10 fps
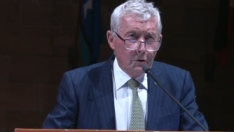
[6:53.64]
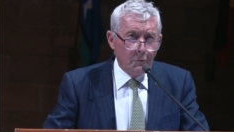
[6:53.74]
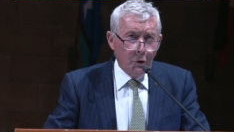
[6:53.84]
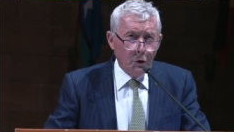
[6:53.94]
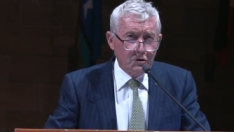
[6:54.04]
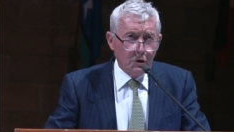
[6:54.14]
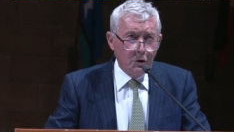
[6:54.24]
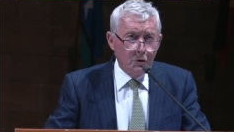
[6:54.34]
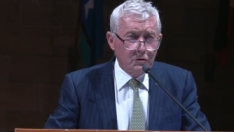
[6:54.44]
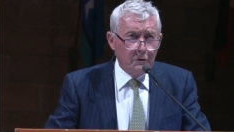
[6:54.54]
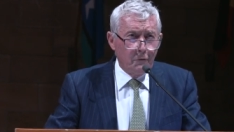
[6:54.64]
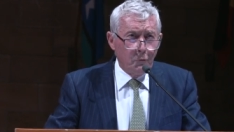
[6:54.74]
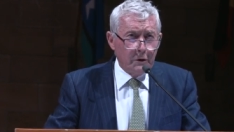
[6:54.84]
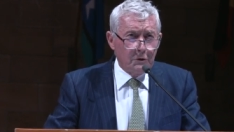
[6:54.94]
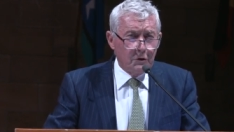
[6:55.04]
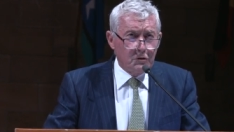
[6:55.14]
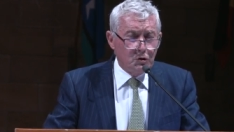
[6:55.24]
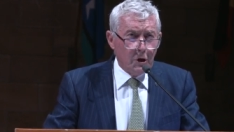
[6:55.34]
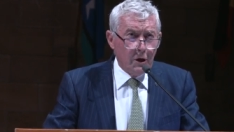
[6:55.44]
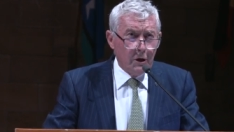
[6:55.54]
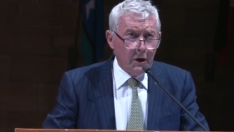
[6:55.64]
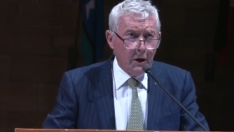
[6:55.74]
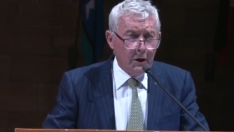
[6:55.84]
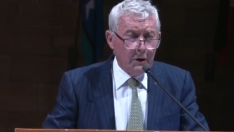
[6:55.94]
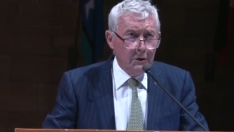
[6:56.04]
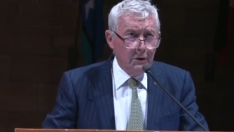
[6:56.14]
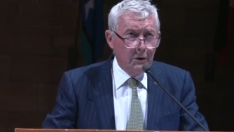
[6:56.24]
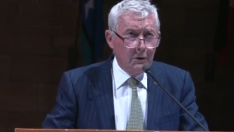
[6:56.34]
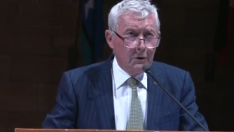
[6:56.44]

The persecution of witness K